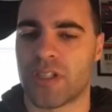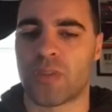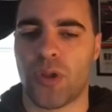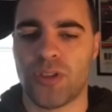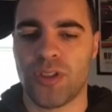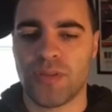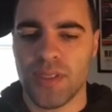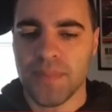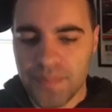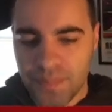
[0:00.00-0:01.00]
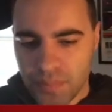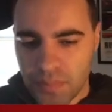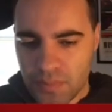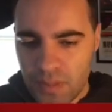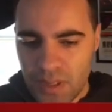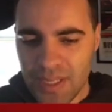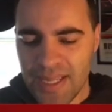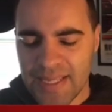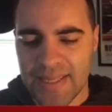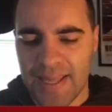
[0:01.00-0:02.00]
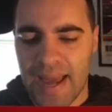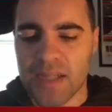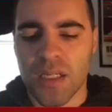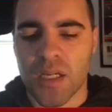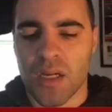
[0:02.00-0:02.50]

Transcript: Explosives is that